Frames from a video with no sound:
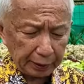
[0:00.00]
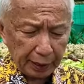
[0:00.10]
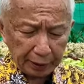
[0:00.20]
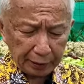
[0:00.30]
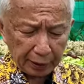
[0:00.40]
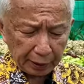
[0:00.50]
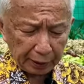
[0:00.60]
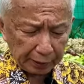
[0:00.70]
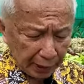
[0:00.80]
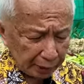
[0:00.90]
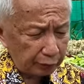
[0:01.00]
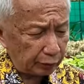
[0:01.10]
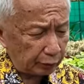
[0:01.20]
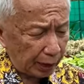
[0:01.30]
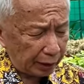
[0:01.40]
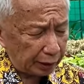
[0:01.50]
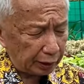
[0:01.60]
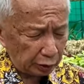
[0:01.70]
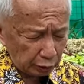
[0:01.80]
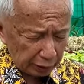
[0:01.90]
and then by
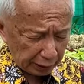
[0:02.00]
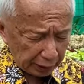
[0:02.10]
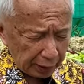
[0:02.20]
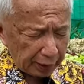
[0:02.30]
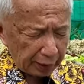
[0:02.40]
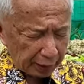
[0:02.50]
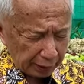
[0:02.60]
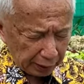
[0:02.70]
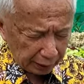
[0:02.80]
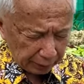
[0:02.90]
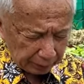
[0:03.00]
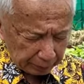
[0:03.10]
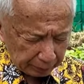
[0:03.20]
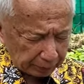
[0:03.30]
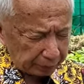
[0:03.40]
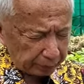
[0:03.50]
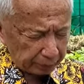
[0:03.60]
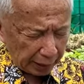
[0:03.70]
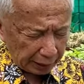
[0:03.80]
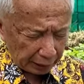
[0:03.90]
you see
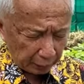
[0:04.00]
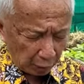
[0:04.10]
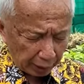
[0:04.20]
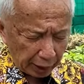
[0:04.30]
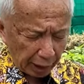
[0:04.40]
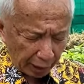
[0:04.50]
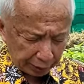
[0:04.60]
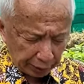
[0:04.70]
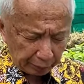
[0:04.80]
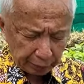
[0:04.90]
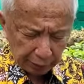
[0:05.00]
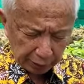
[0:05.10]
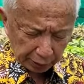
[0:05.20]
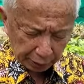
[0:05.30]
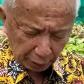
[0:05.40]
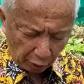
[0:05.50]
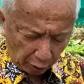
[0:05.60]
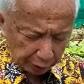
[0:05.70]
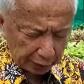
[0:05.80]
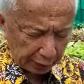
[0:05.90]
making more items in the
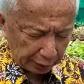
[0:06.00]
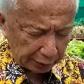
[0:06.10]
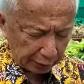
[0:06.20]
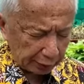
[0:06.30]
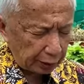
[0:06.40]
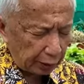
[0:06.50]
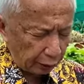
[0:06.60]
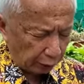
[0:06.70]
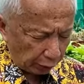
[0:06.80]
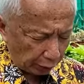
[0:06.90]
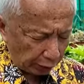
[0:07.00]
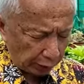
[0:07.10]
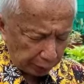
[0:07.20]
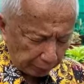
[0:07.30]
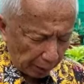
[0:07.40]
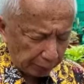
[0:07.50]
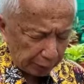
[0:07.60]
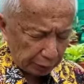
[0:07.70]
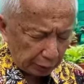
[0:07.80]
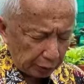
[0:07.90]
horticulture for the
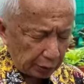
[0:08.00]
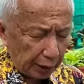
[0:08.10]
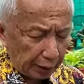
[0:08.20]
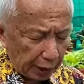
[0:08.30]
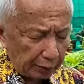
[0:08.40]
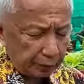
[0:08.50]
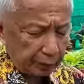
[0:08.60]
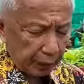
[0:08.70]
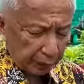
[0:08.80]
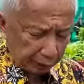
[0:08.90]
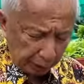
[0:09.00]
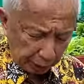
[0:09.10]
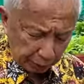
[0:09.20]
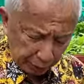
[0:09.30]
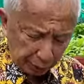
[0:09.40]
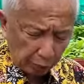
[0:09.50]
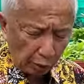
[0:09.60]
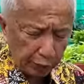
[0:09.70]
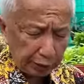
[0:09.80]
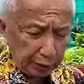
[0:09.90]
public use, then they be
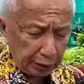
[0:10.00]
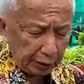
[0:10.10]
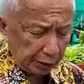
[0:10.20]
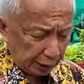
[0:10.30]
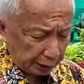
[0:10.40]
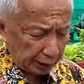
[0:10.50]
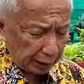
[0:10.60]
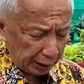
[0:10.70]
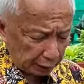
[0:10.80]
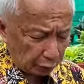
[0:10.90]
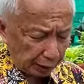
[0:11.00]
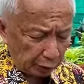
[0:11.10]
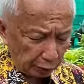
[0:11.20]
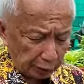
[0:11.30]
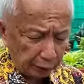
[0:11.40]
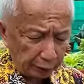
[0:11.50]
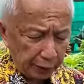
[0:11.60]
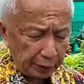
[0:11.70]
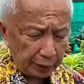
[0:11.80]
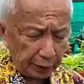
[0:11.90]
more concerned in actually
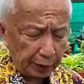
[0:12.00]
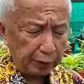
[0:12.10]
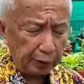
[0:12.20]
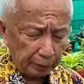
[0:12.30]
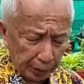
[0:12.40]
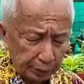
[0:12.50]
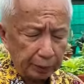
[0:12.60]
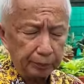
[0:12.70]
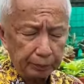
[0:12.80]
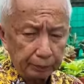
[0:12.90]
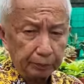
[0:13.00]
conserving the germ blossom.